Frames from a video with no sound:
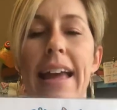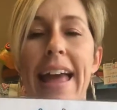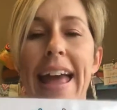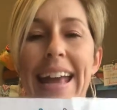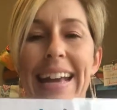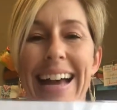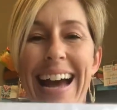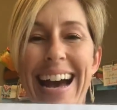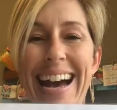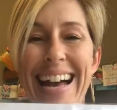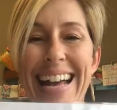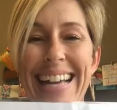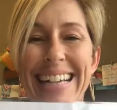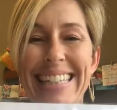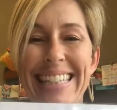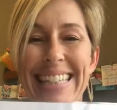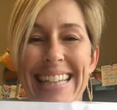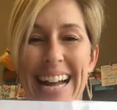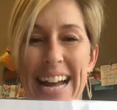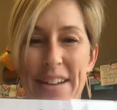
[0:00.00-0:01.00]
Hey
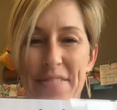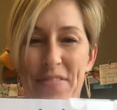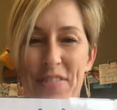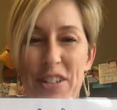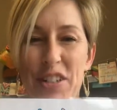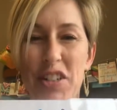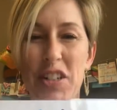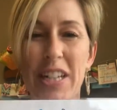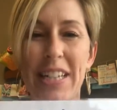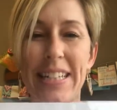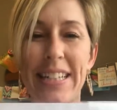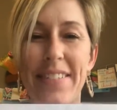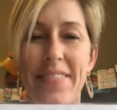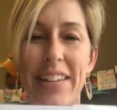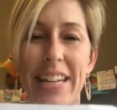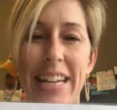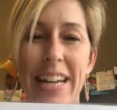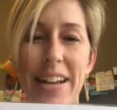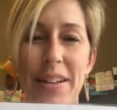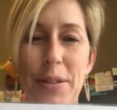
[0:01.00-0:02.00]
guys, time for cheesy
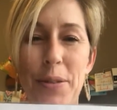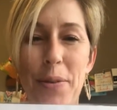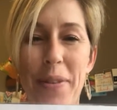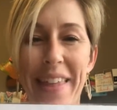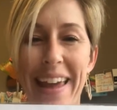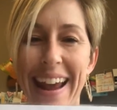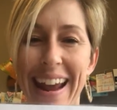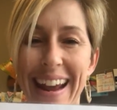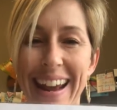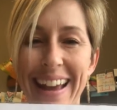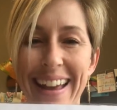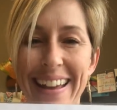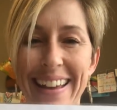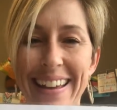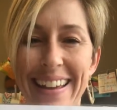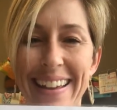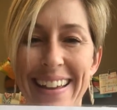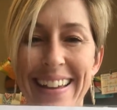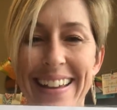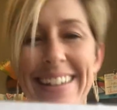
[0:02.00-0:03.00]
videos with
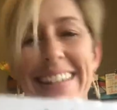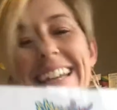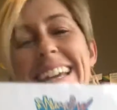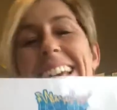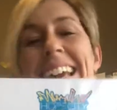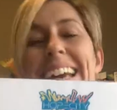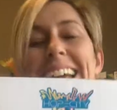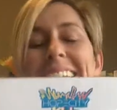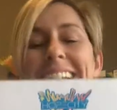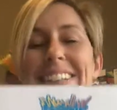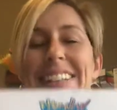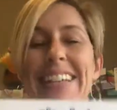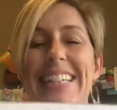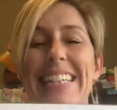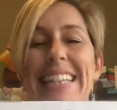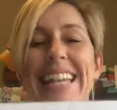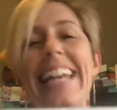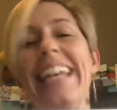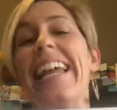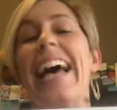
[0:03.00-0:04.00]
Ann.
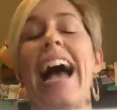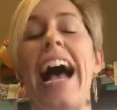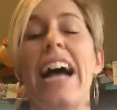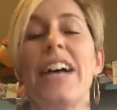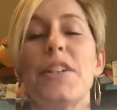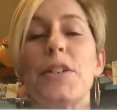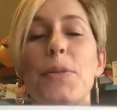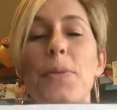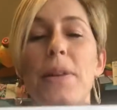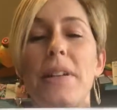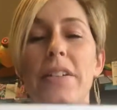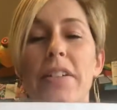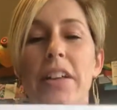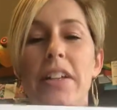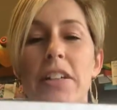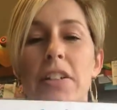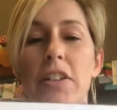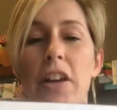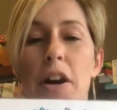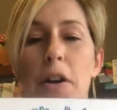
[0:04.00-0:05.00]
Listen, I just want to let
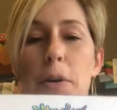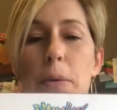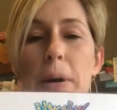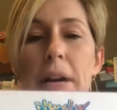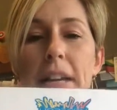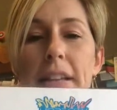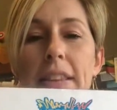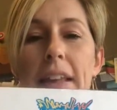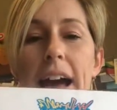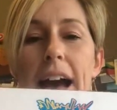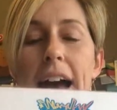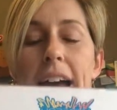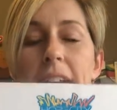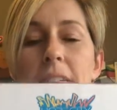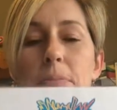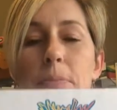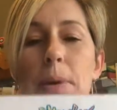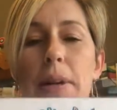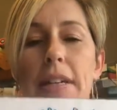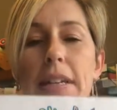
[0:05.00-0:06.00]
you know quick that I
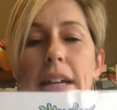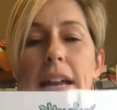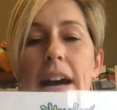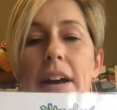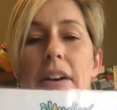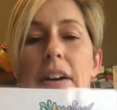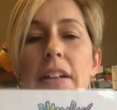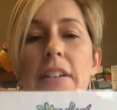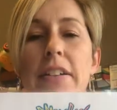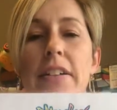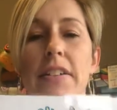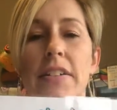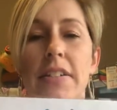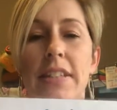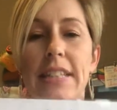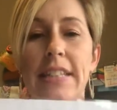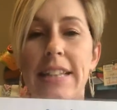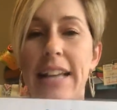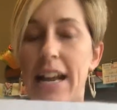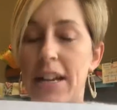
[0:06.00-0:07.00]
have printed out a little
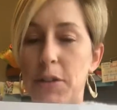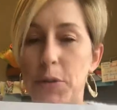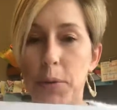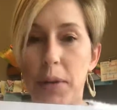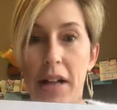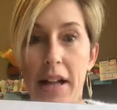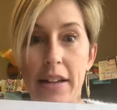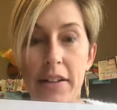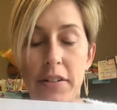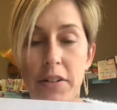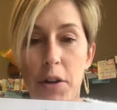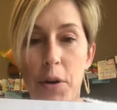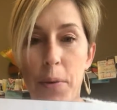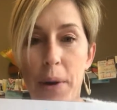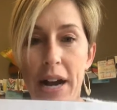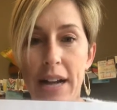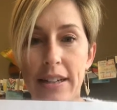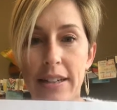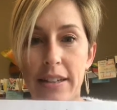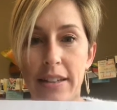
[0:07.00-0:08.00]
schedule. I don't know
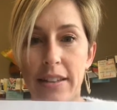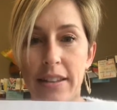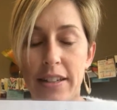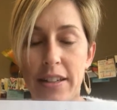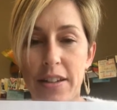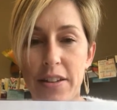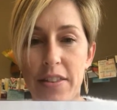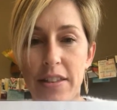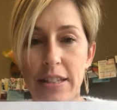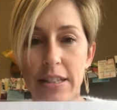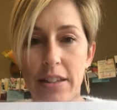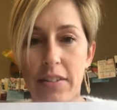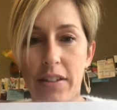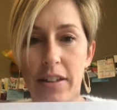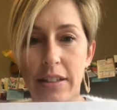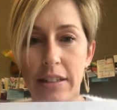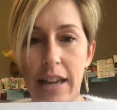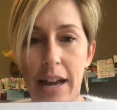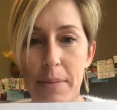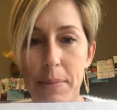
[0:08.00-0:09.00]
why I didn't do this a
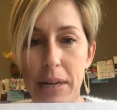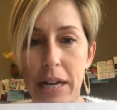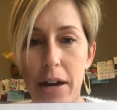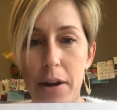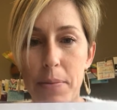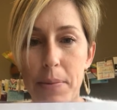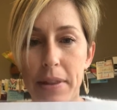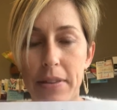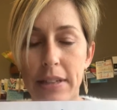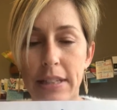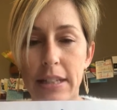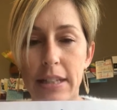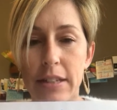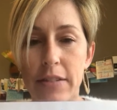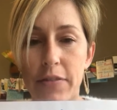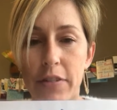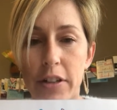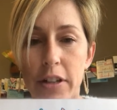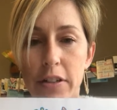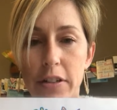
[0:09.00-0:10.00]
long time ago, but this is
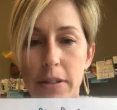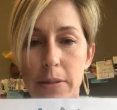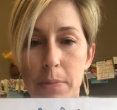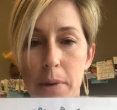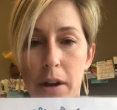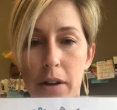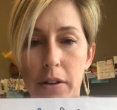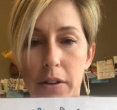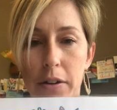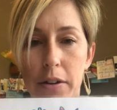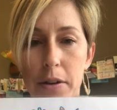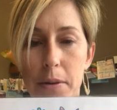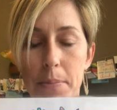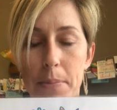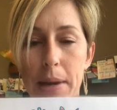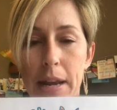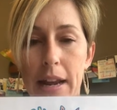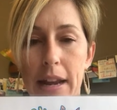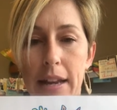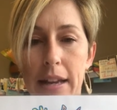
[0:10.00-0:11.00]
for your small group
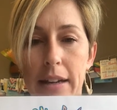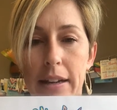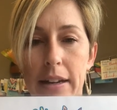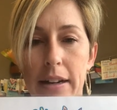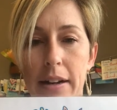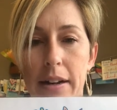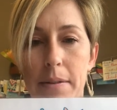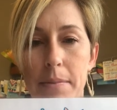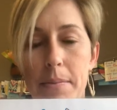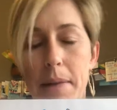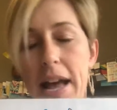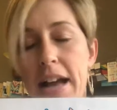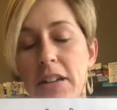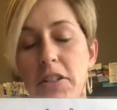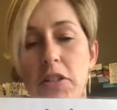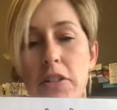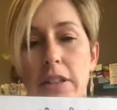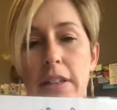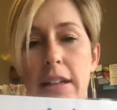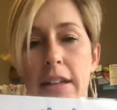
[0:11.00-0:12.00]
and
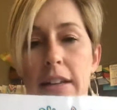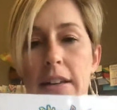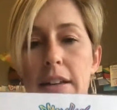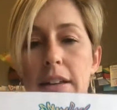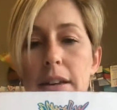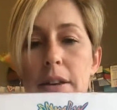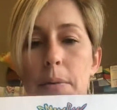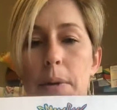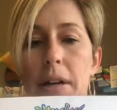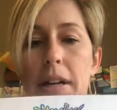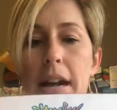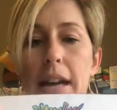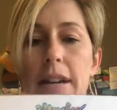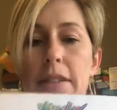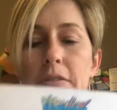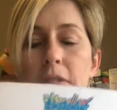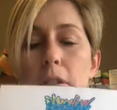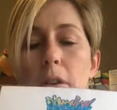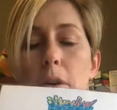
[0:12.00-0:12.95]
actually, well, kind of for the